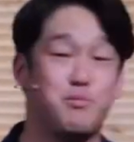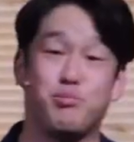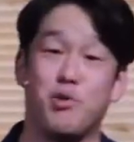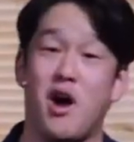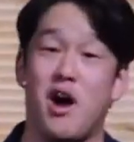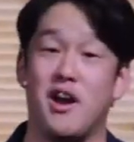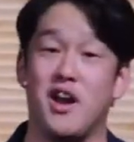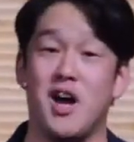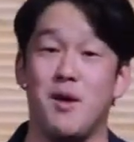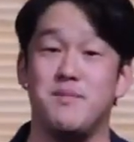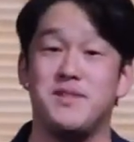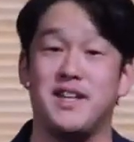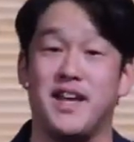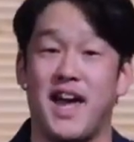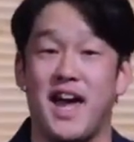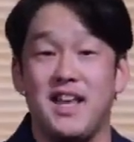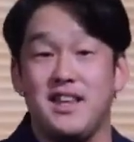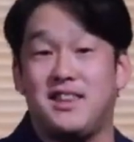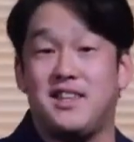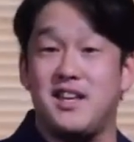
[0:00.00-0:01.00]
brought up, say,
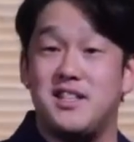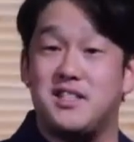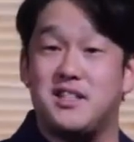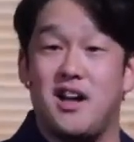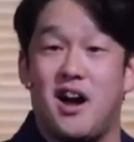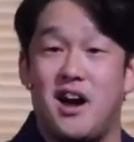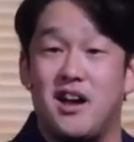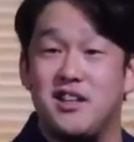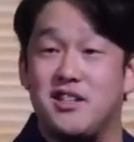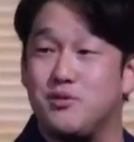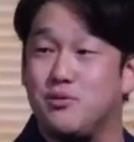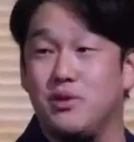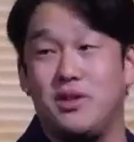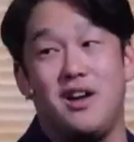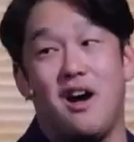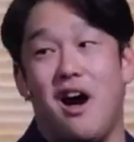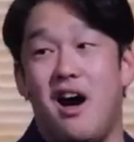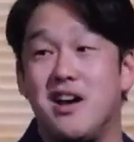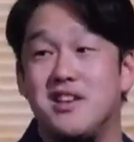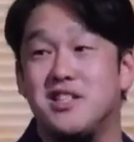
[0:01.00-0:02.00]
hey, this god is really
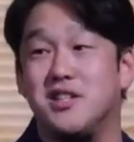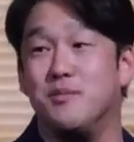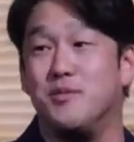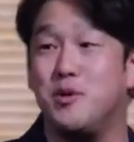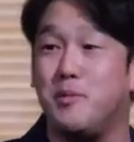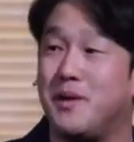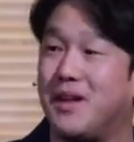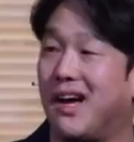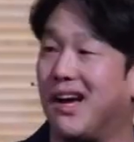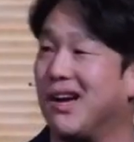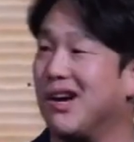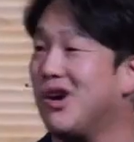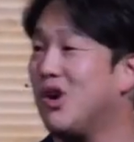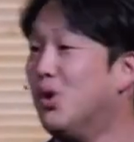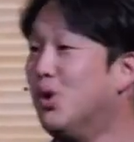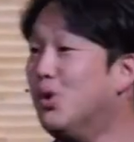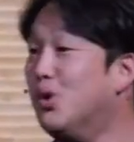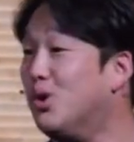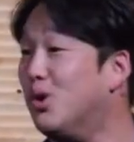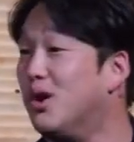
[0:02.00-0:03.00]
awesome, you'd be like,
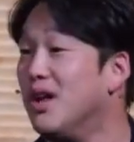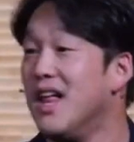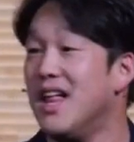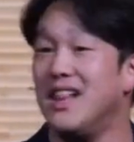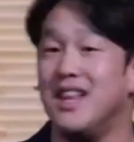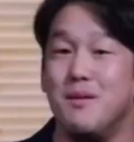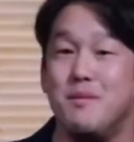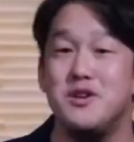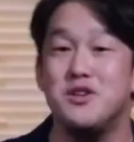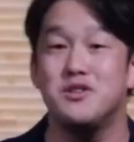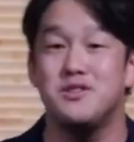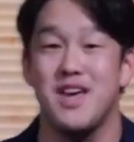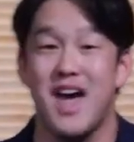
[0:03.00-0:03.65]
cool, let me just